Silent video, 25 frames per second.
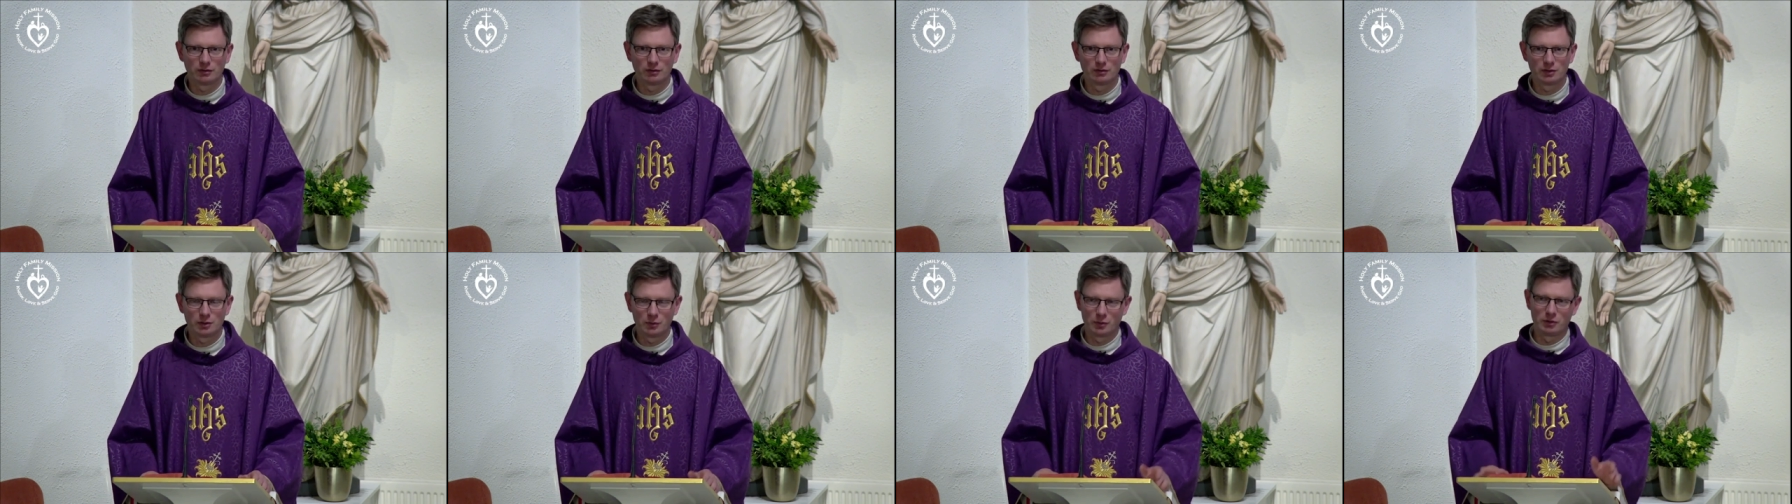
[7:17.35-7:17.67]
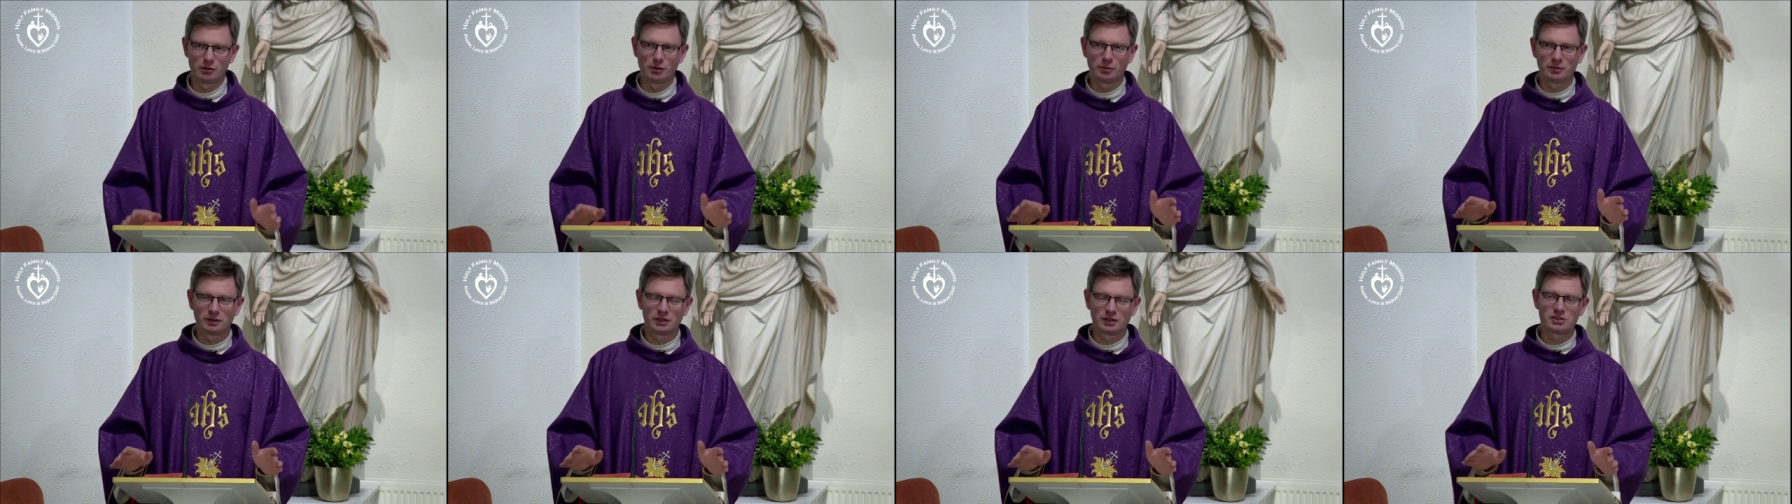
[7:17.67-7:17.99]
You know, when you're
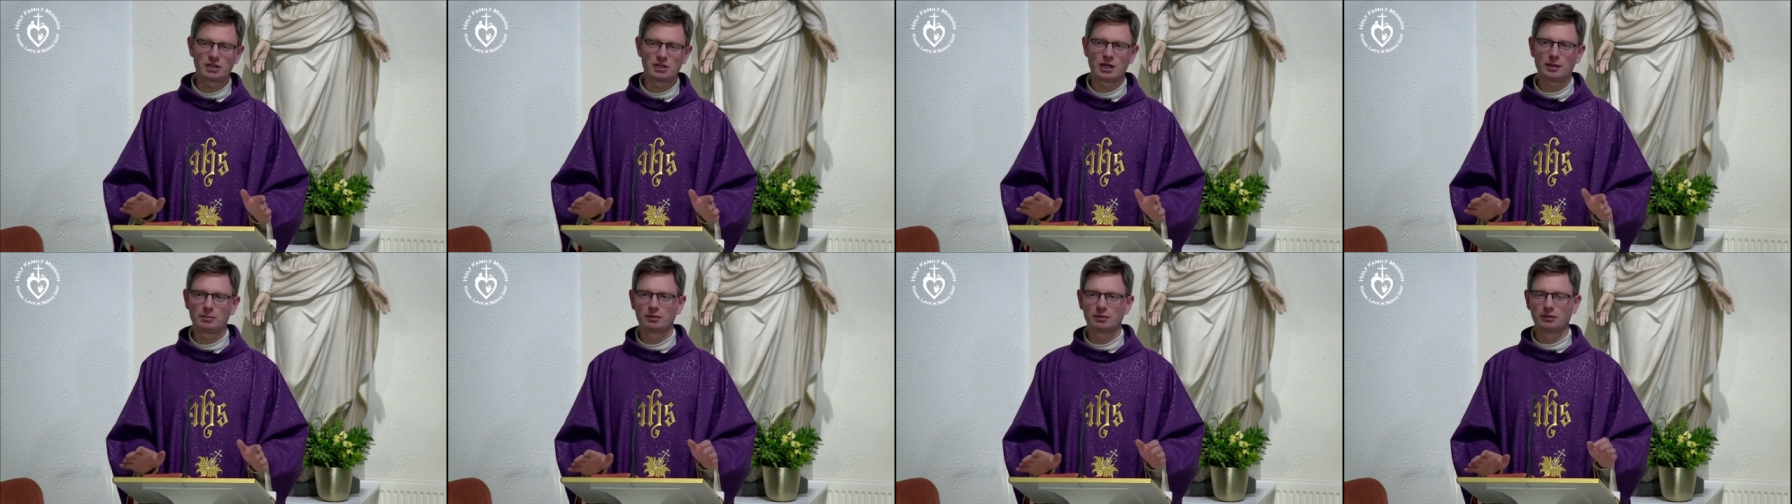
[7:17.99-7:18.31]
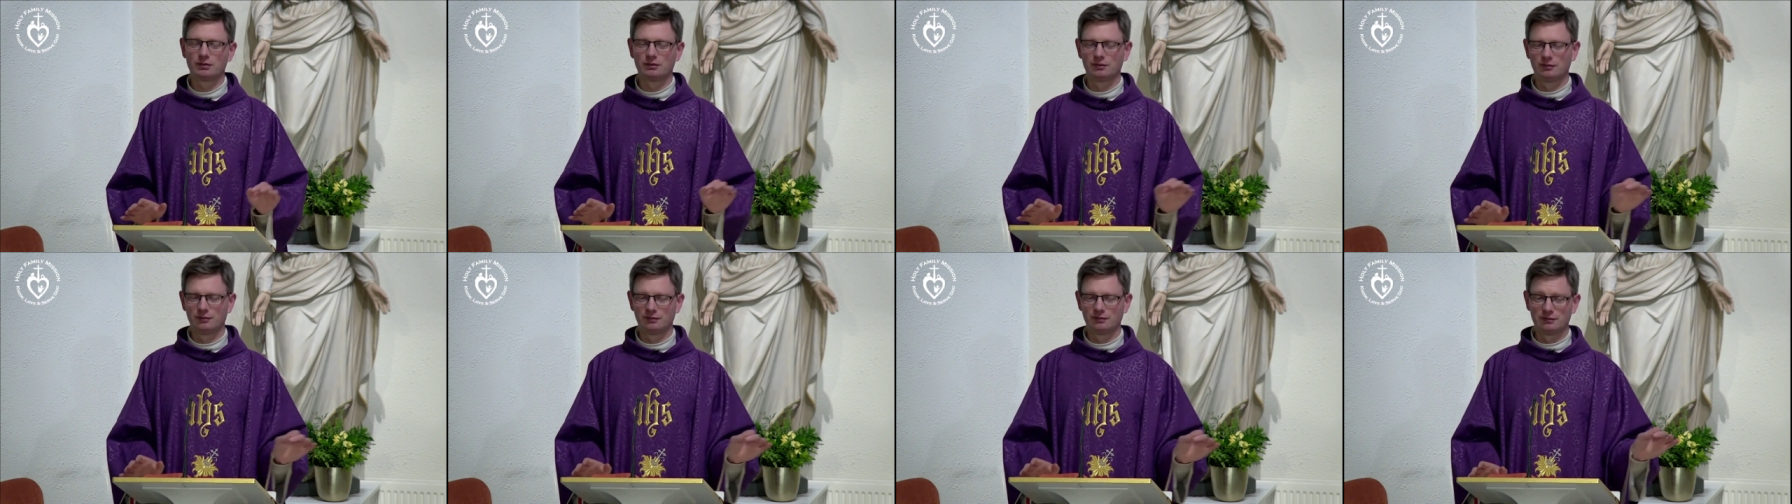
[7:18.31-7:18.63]
up in the chapel,
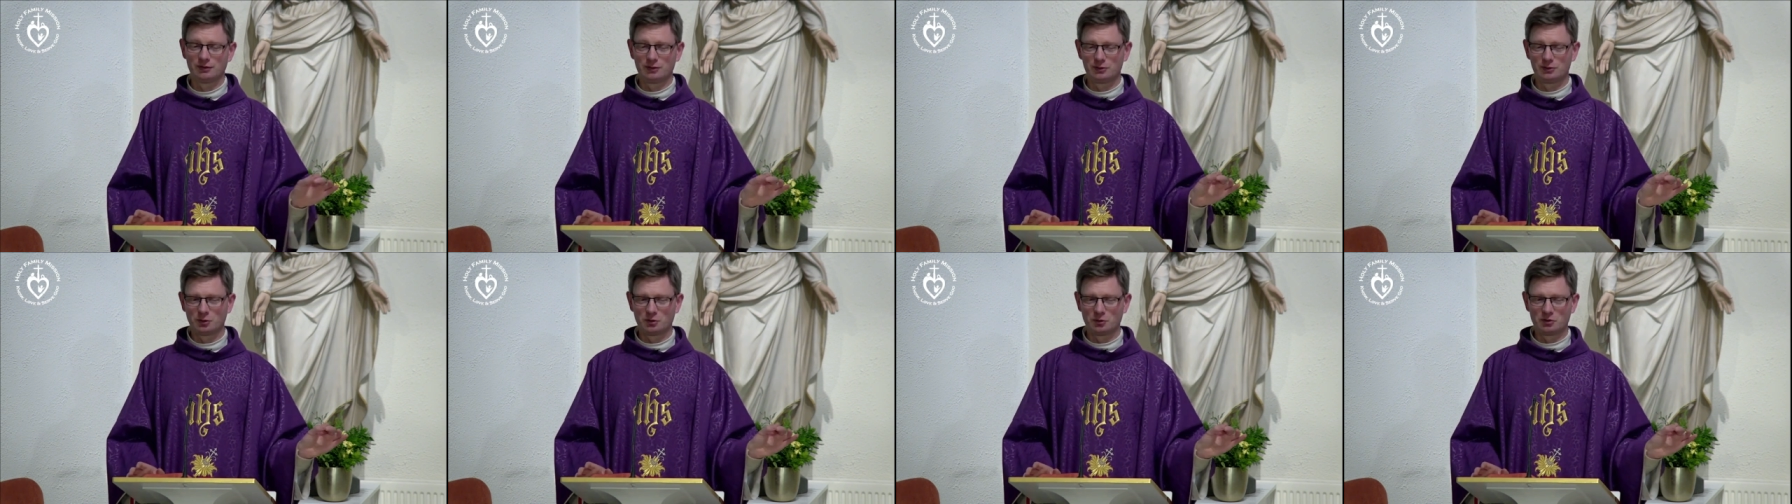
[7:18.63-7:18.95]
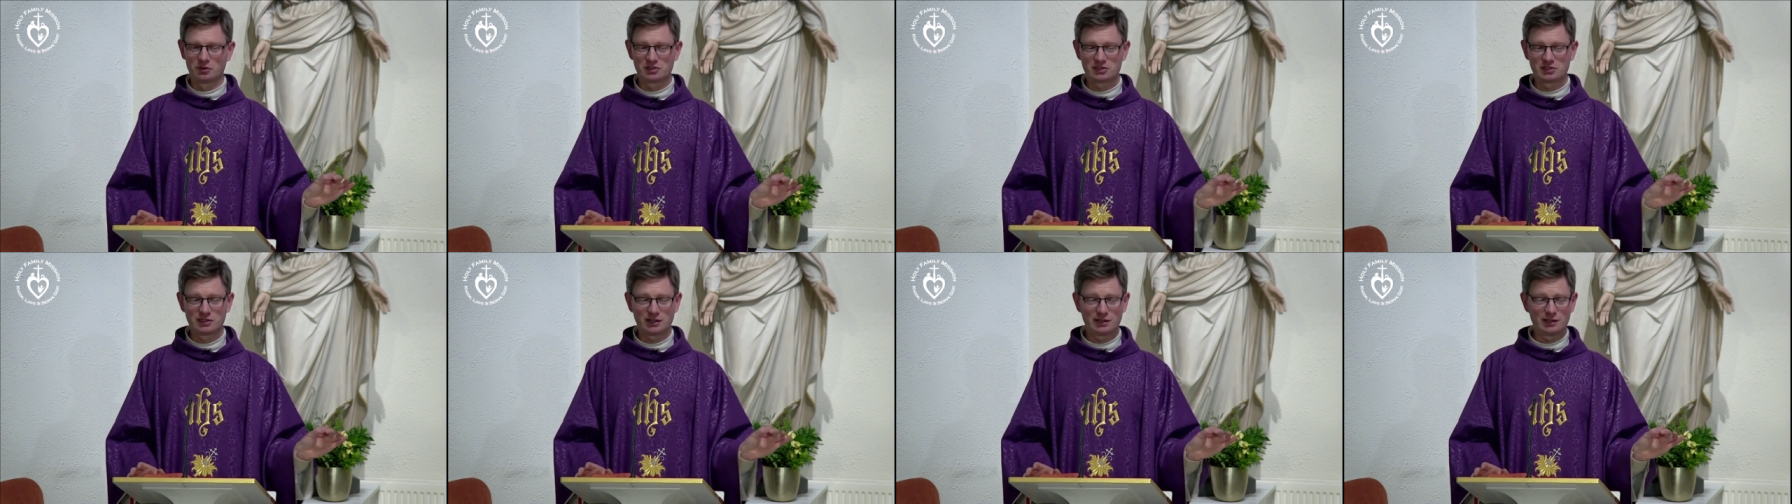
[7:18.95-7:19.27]
the door is
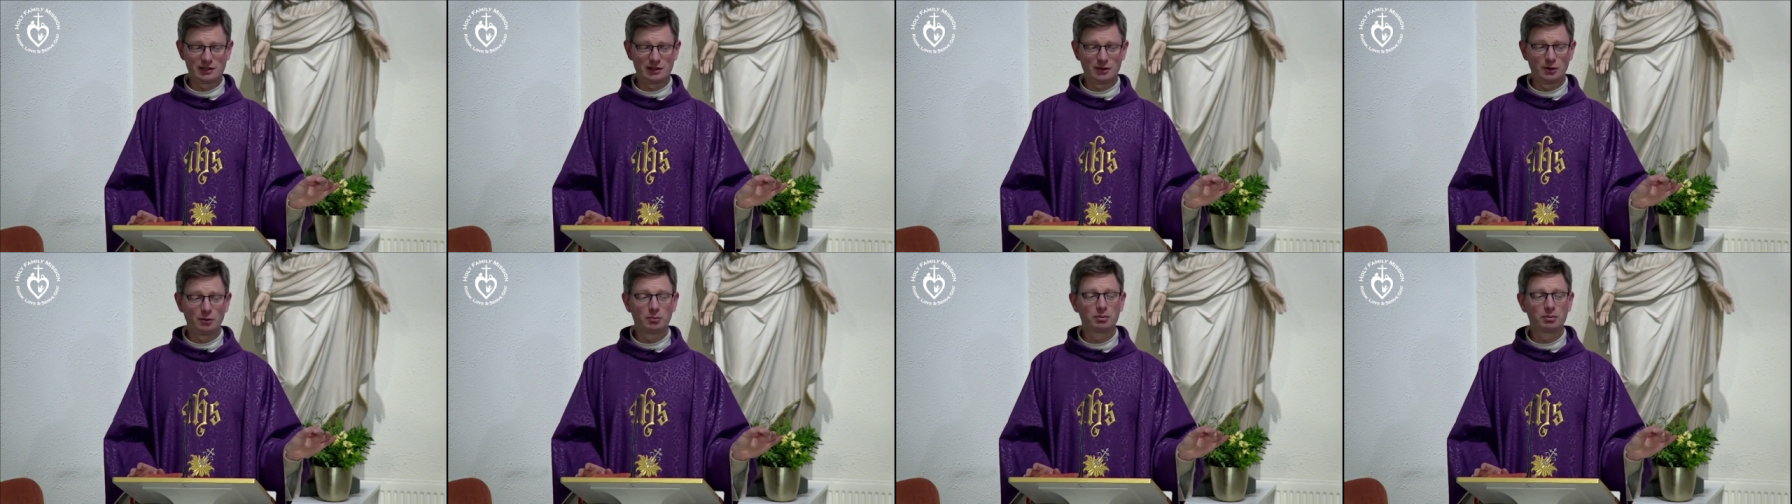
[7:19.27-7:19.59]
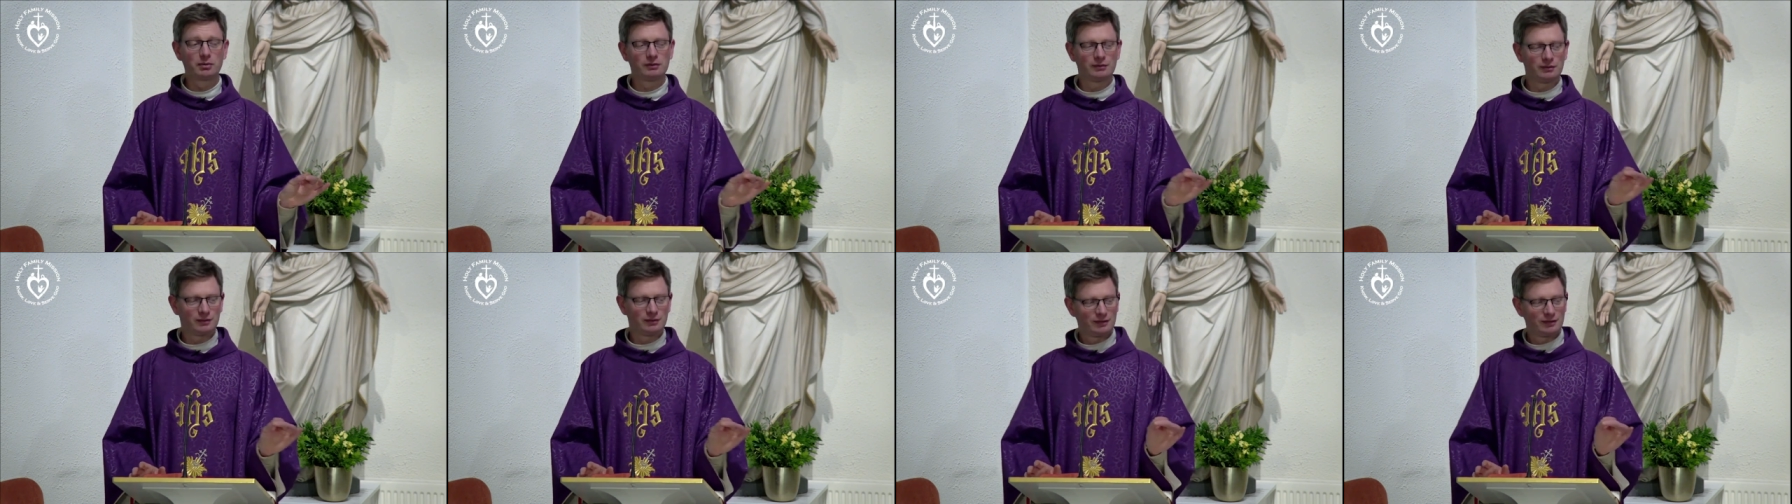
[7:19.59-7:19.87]
slightly open,